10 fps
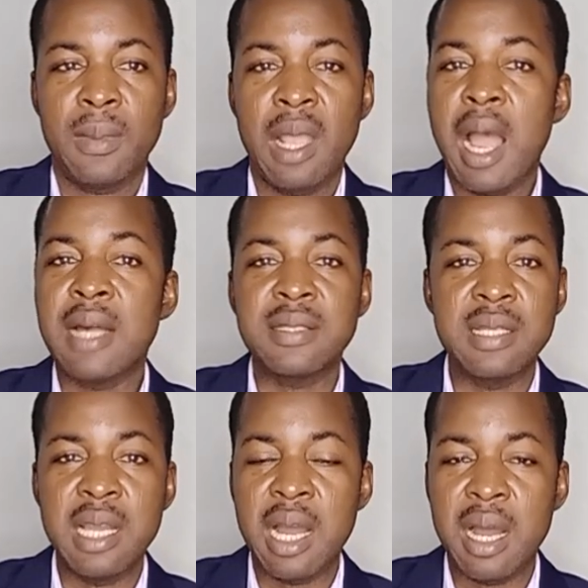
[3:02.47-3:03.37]
As
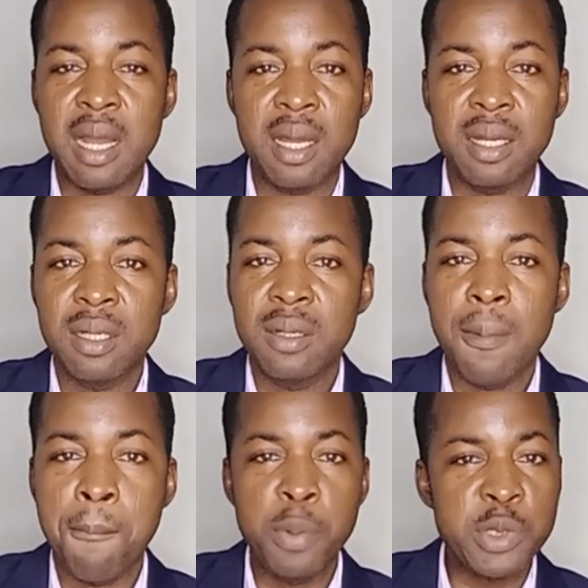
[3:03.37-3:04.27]
they are
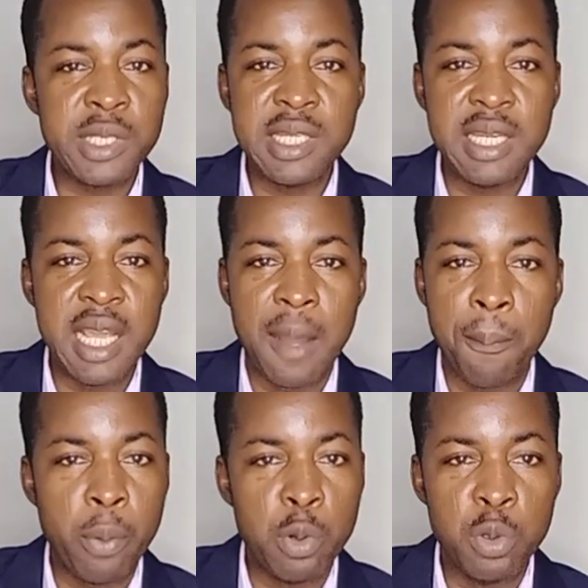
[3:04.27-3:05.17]
boosting their
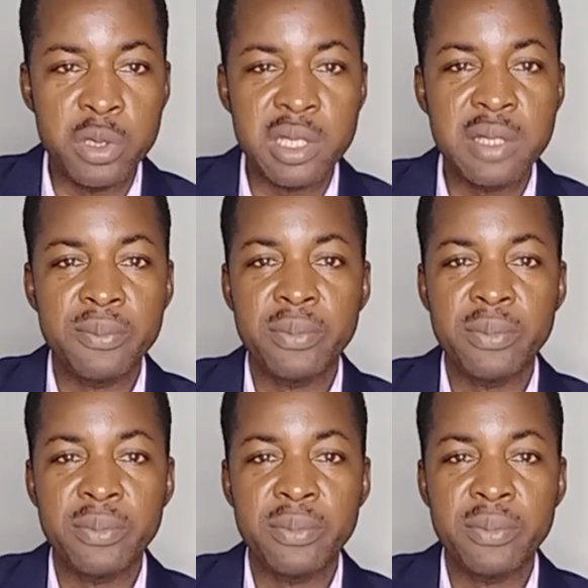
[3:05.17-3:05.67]
posts,